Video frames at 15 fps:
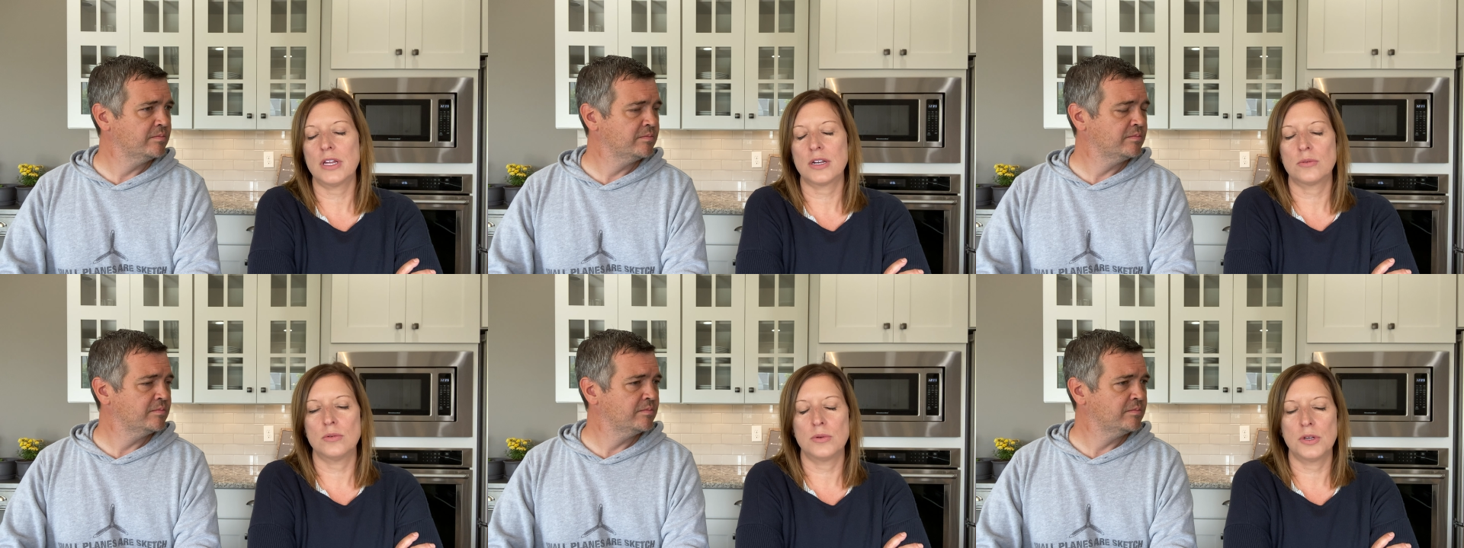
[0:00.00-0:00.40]

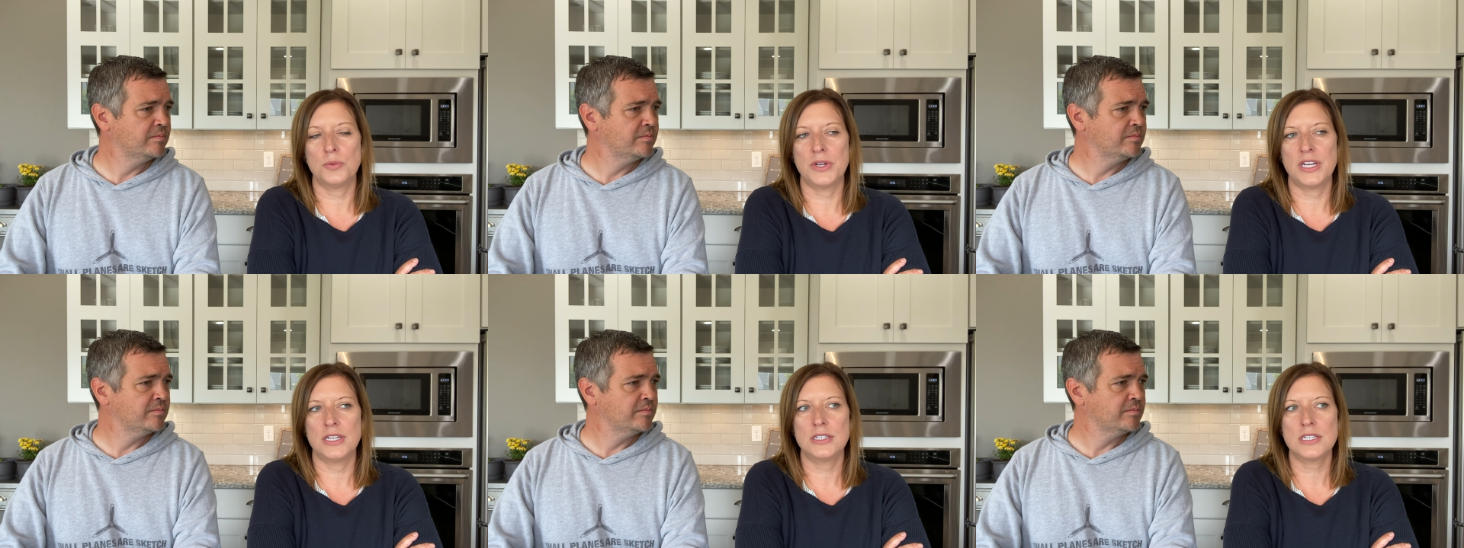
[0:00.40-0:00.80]
Speaker 1: Like when we
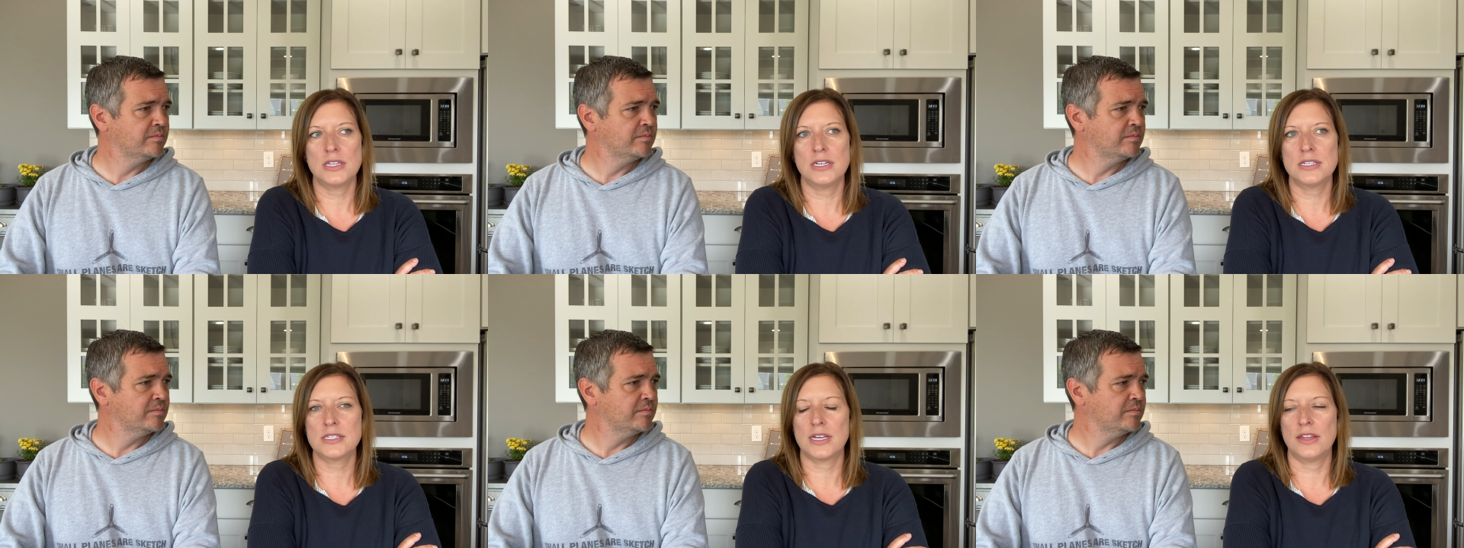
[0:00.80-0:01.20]
went into
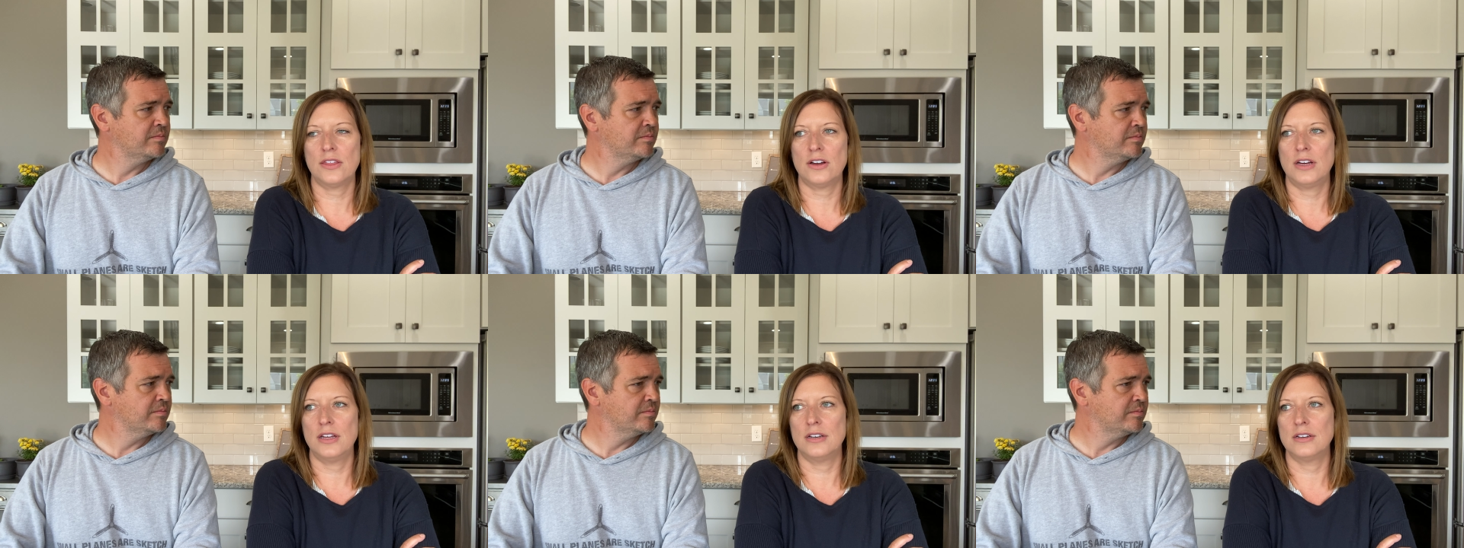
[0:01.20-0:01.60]
this, I
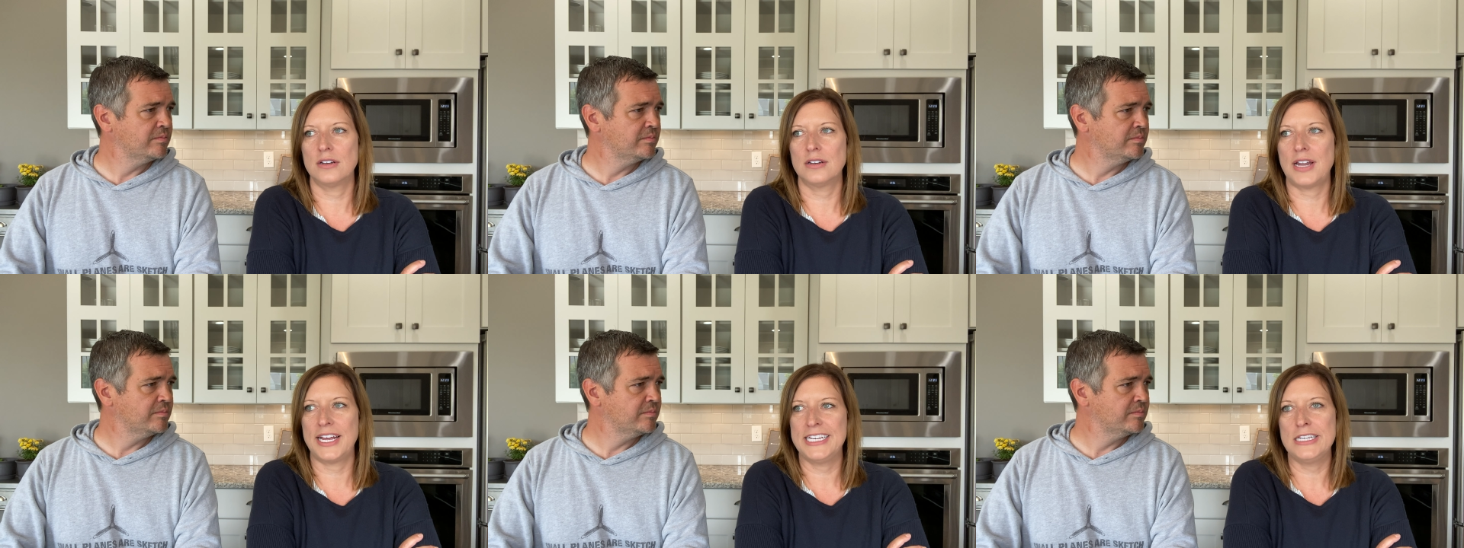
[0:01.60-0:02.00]

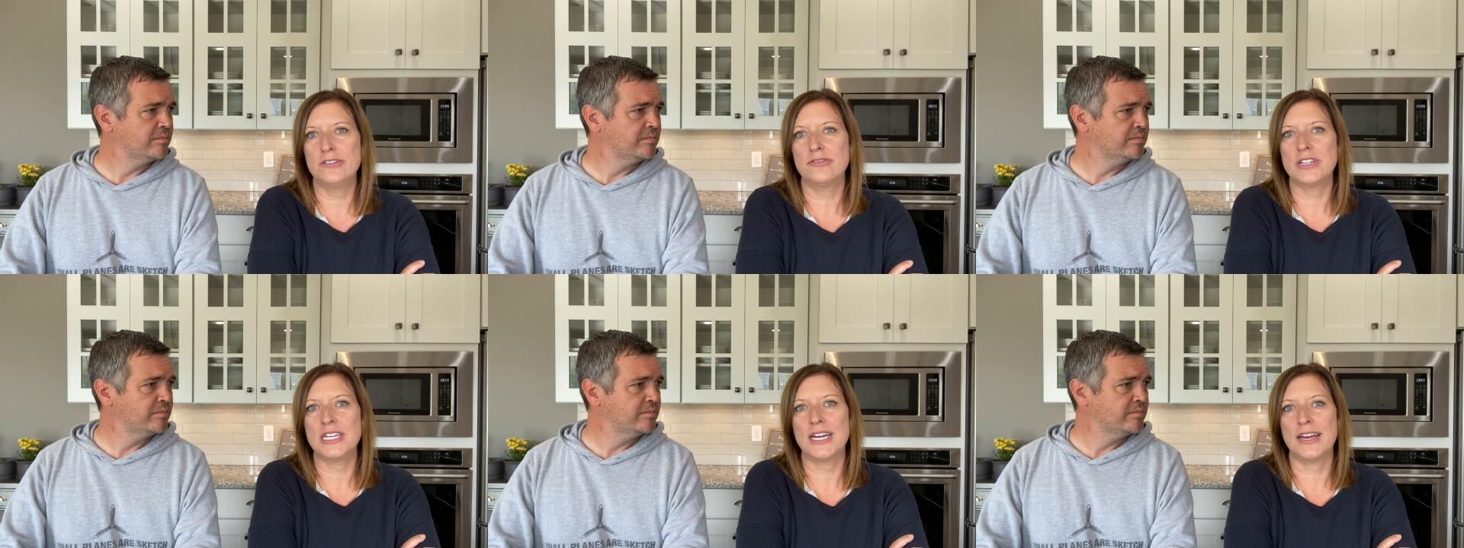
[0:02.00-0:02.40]
thought
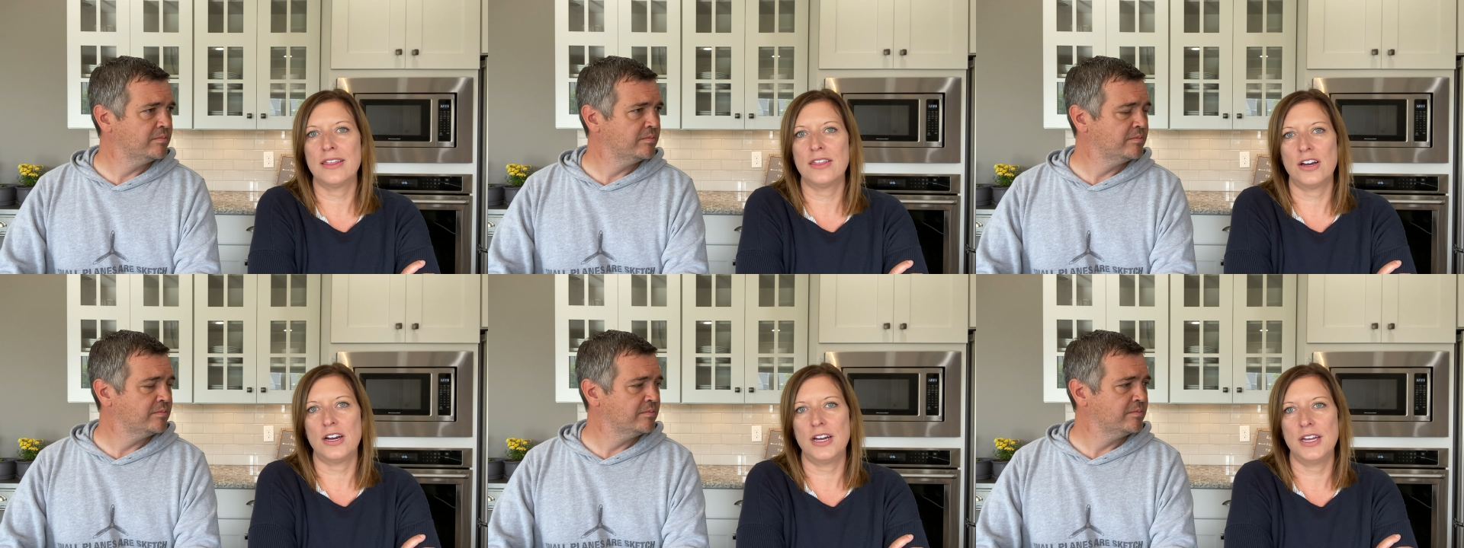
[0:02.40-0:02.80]
naively, I
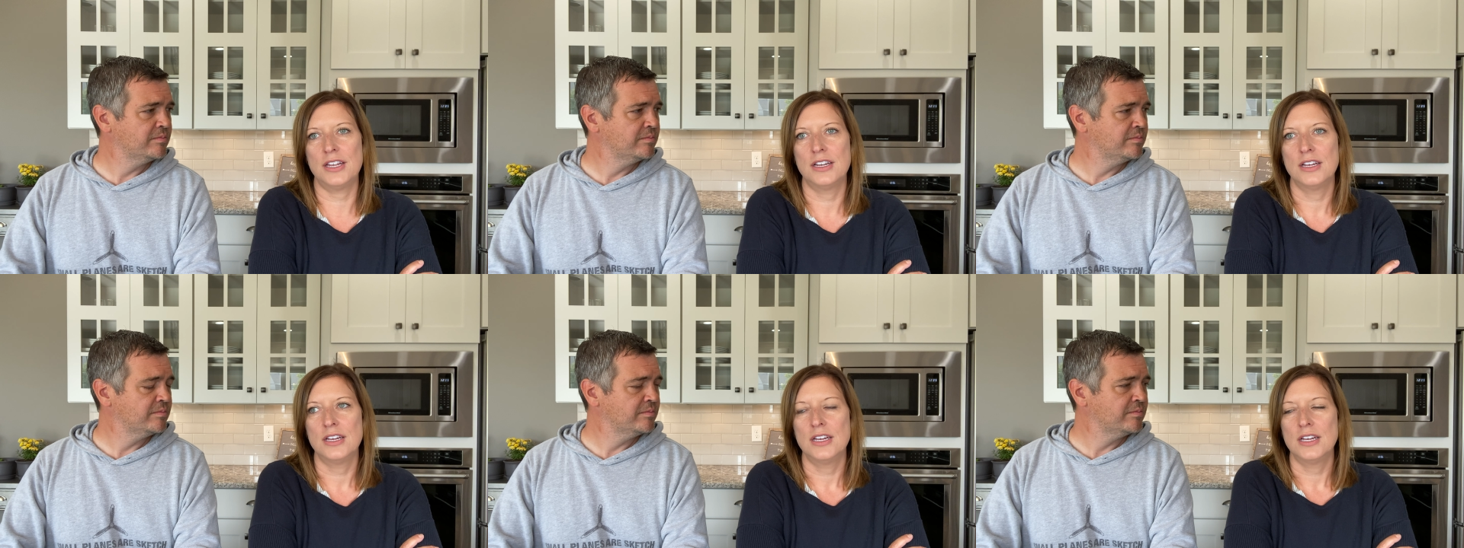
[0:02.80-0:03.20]
thought